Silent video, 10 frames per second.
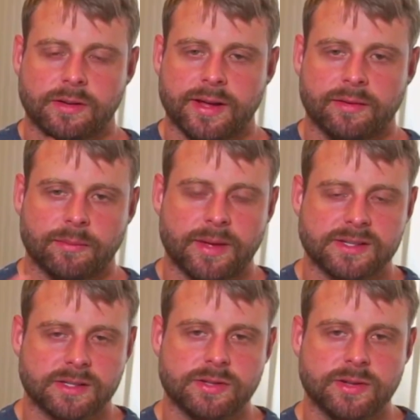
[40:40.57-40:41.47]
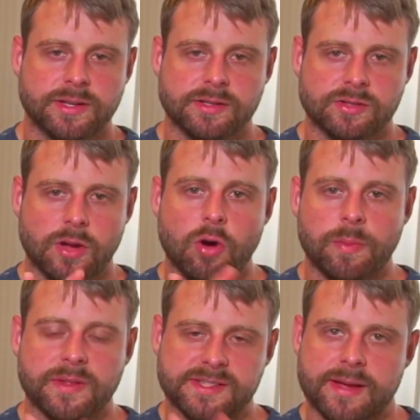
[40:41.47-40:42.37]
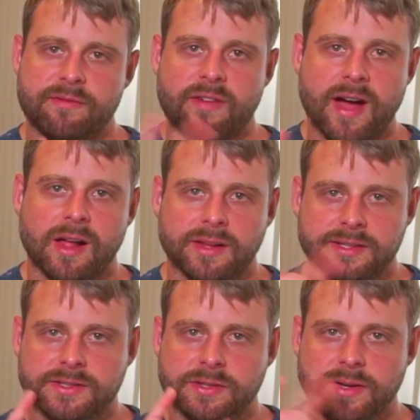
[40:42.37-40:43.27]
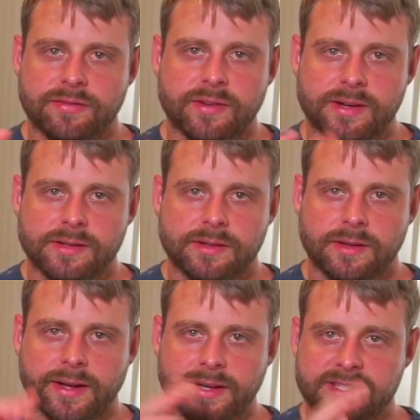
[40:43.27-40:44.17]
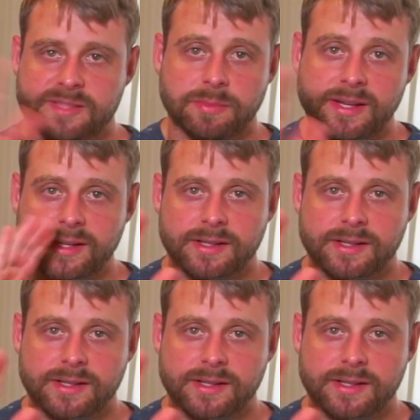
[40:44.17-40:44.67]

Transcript: Like basically you can open the same file in two different, like in a split.